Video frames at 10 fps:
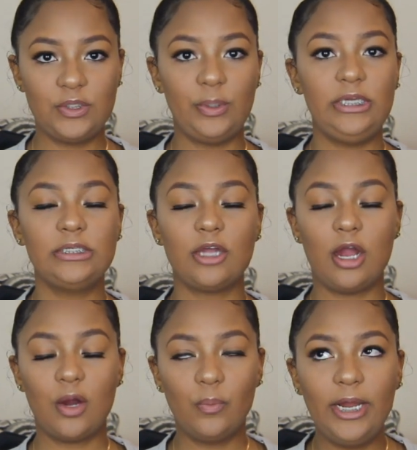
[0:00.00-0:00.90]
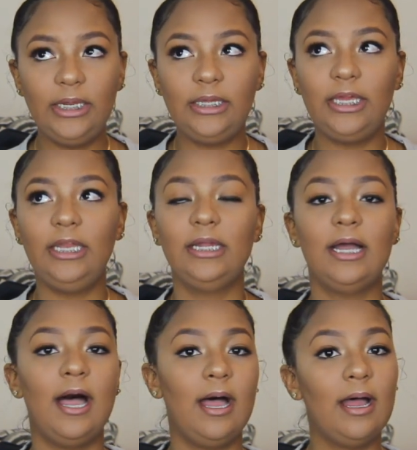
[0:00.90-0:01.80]
So he's already getting
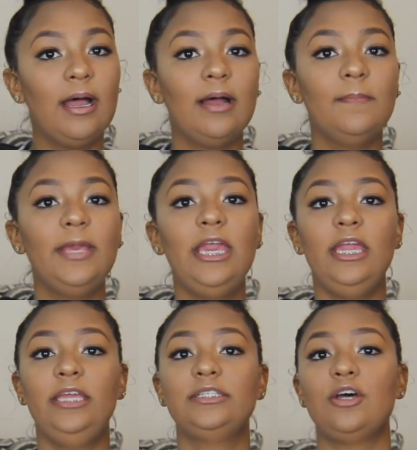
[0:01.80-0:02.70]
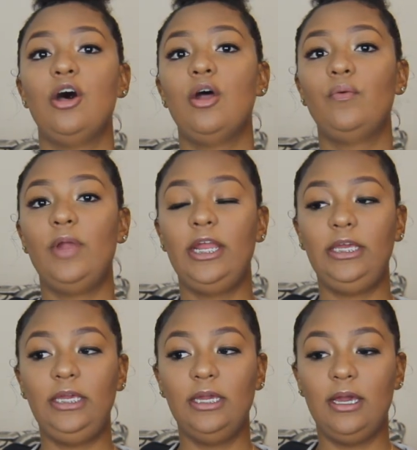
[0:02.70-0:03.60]
calm. He's
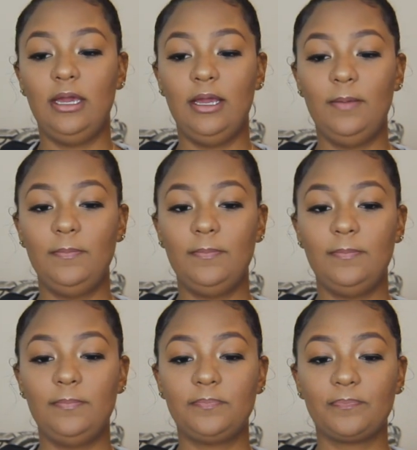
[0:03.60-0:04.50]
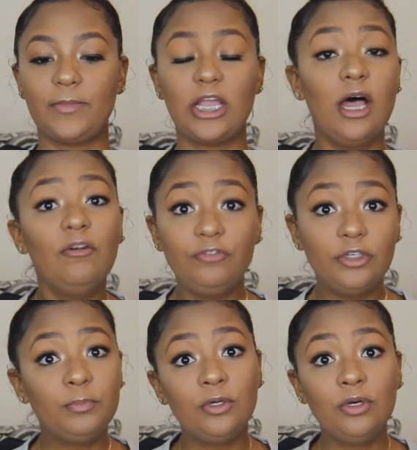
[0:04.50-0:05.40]
already
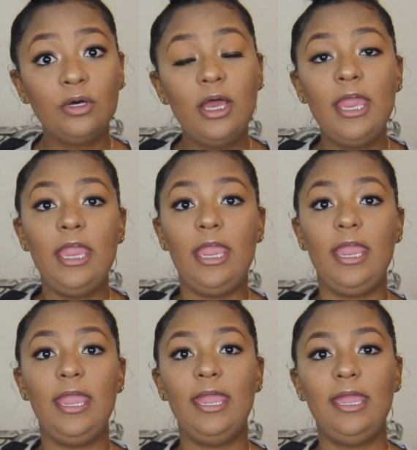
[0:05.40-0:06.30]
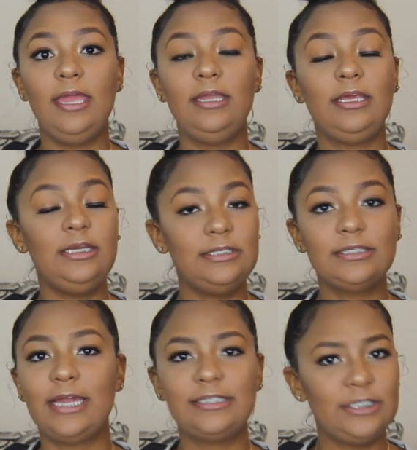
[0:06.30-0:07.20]
comfortable, and
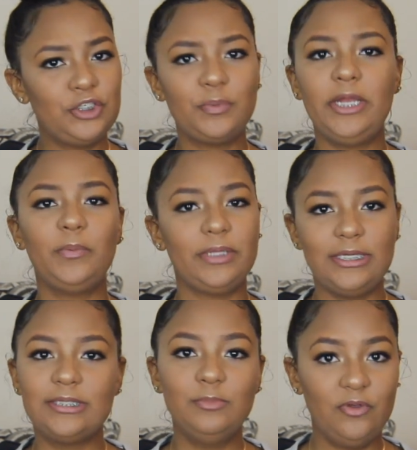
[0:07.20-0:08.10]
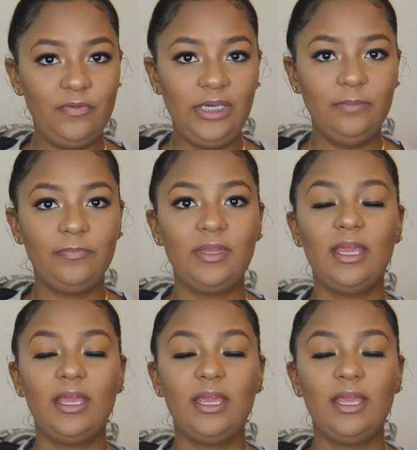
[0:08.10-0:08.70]
he's like situated with his movie.